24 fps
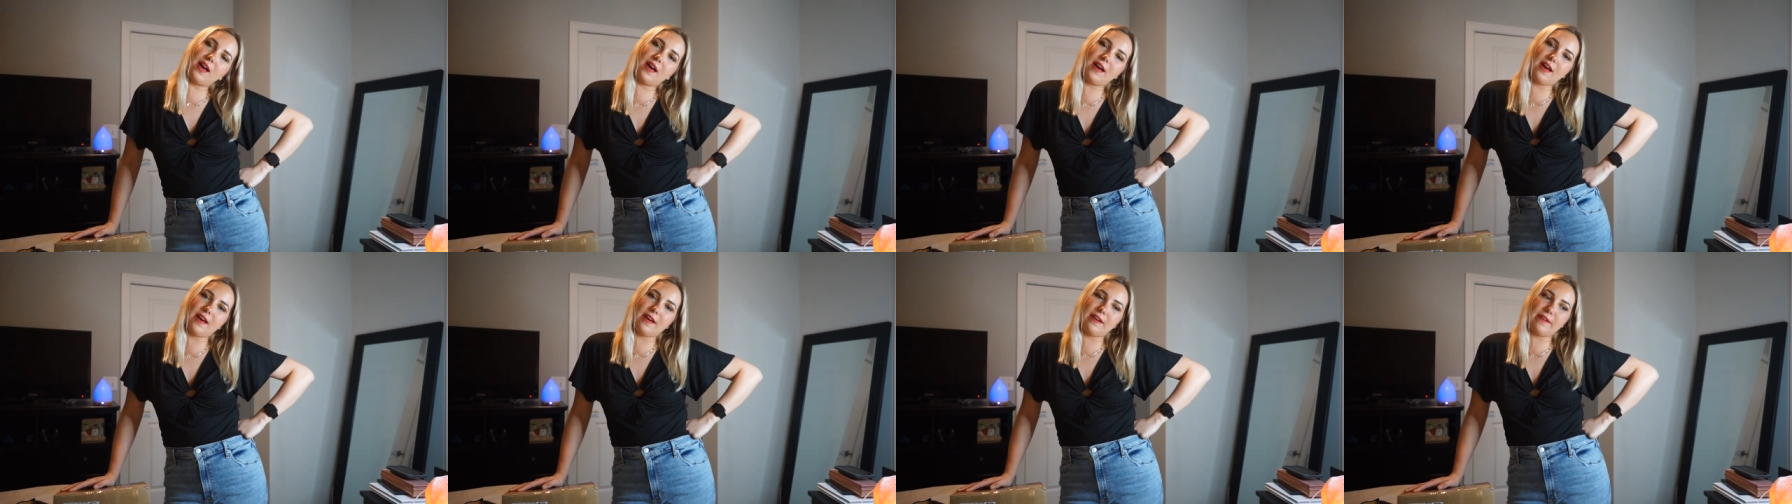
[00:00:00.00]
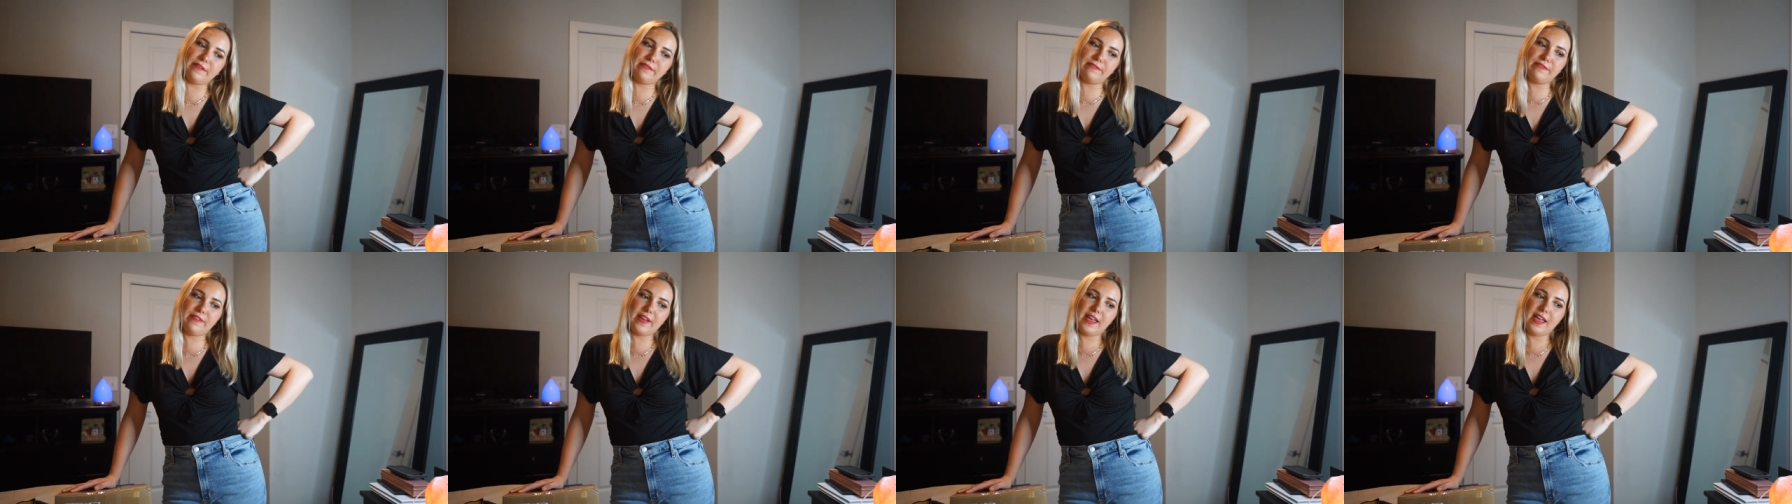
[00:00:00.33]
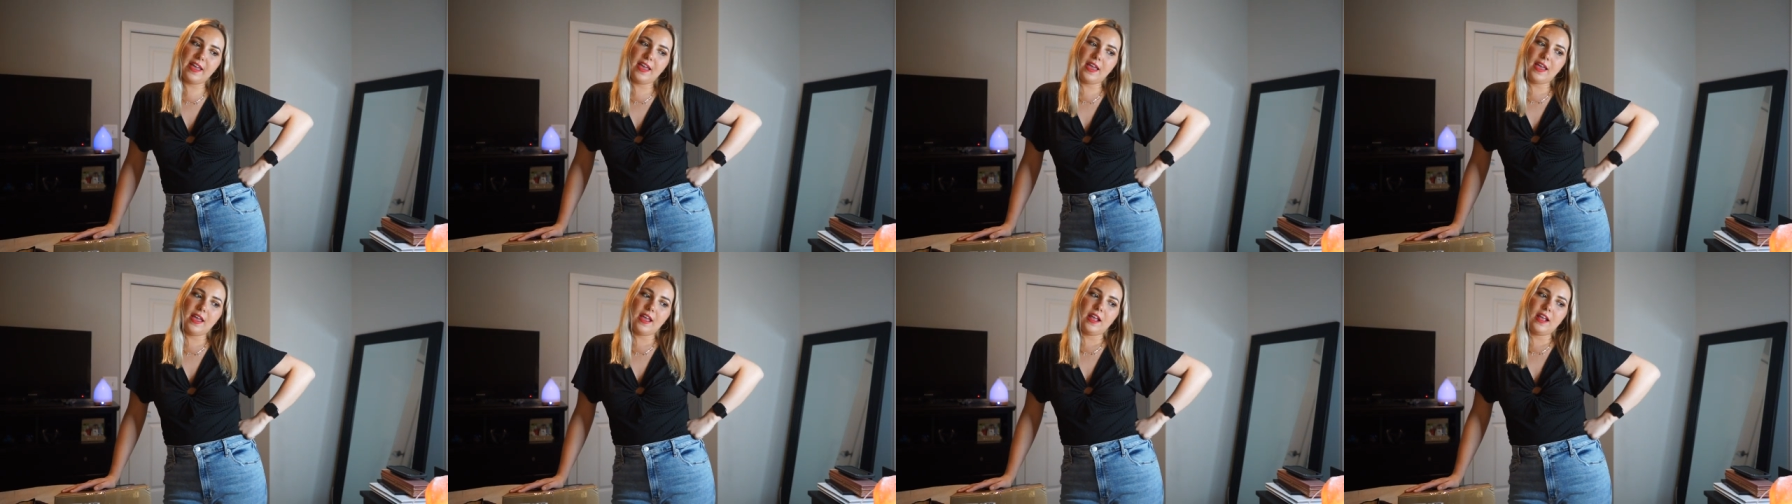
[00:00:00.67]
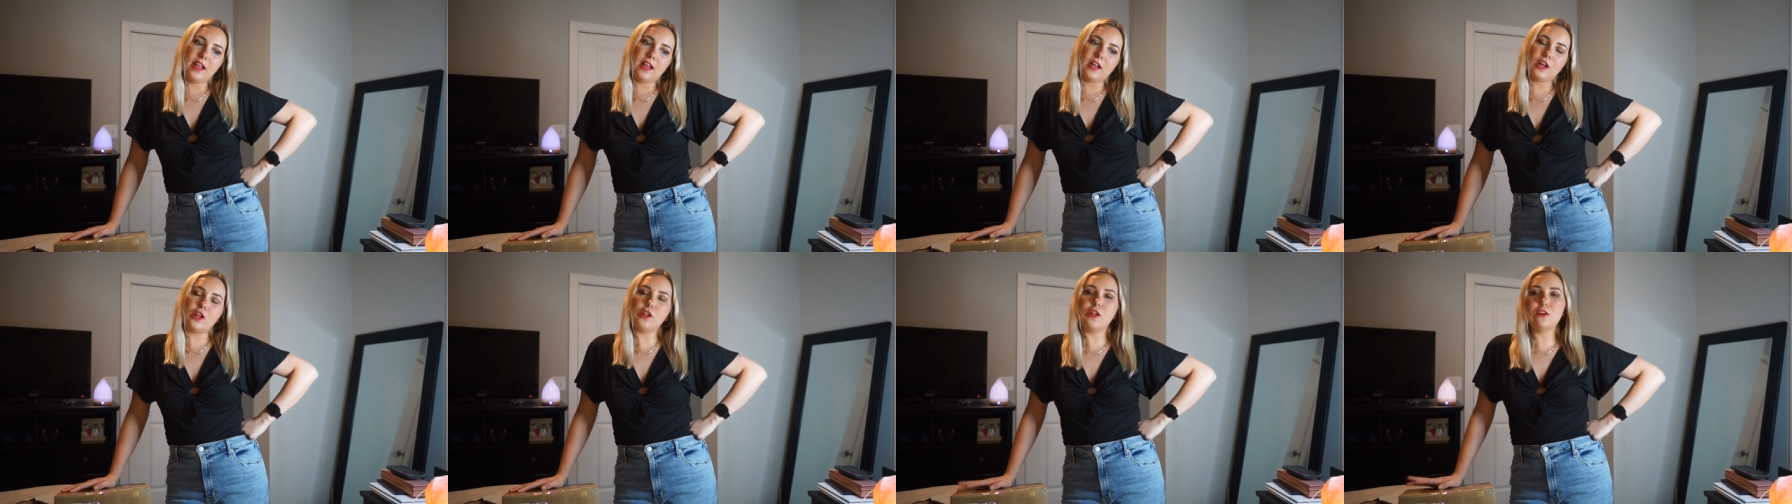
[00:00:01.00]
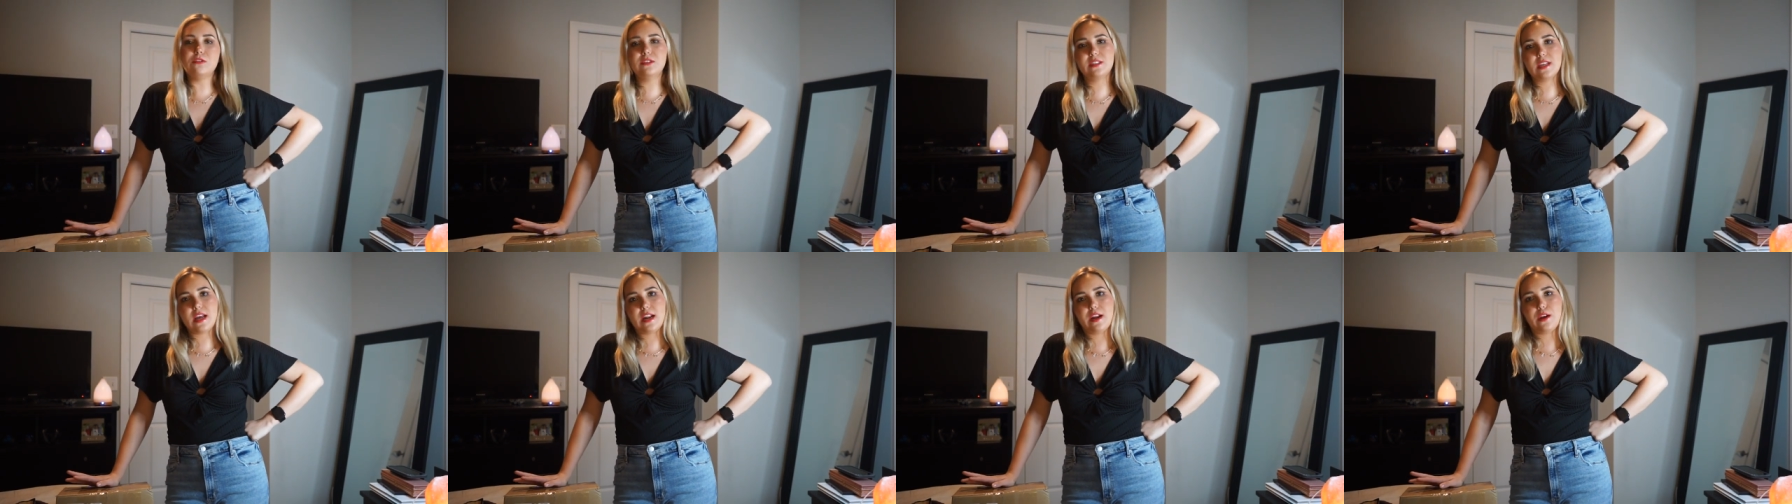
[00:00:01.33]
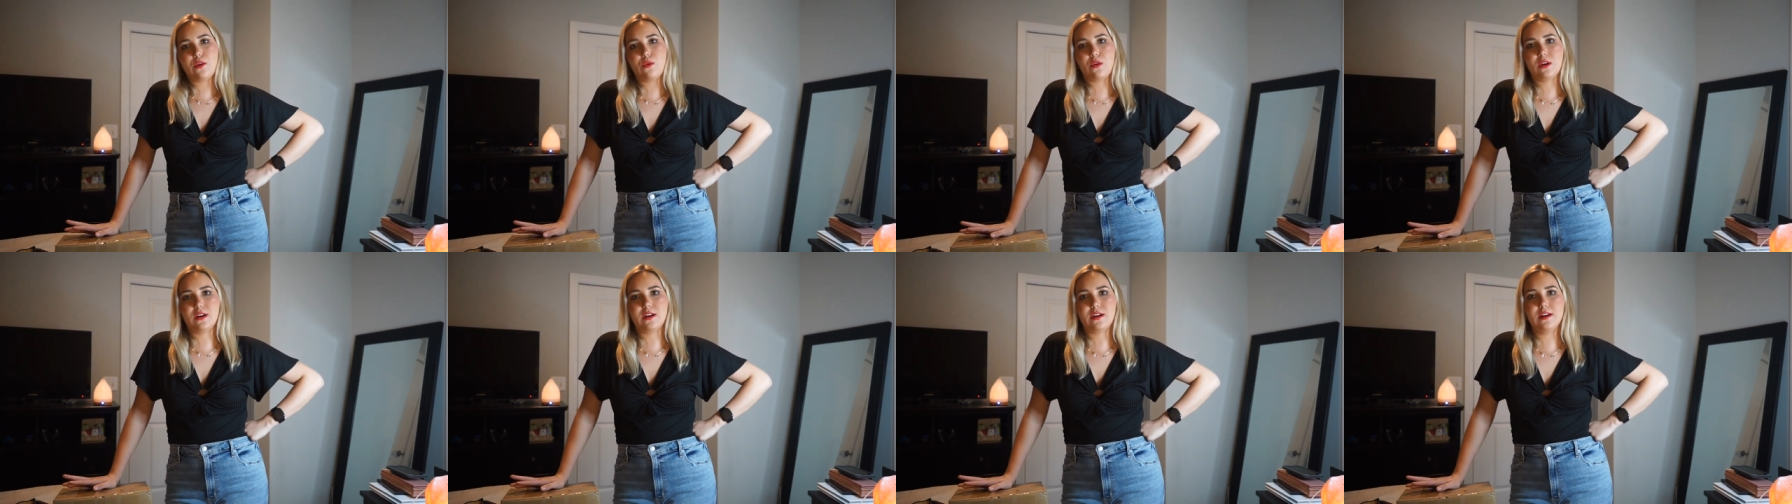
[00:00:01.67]
of clothes that
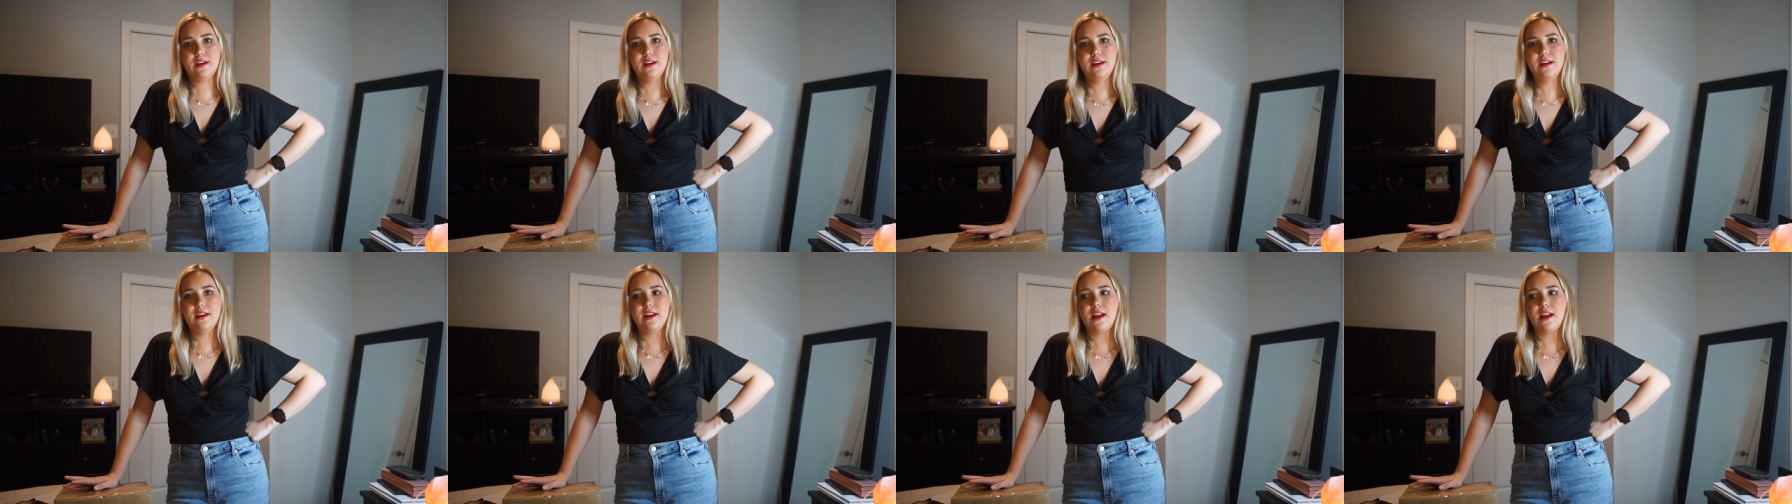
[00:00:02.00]
I order.